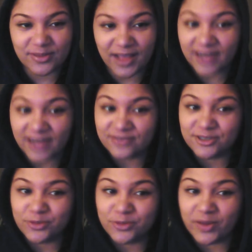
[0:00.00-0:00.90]
kind of
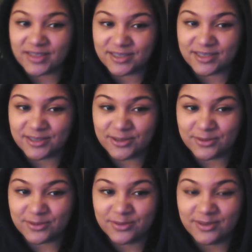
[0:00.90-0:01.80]
knew what to
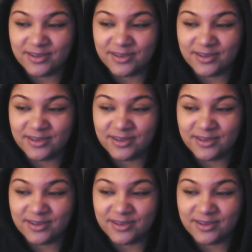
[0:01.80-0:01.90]
do,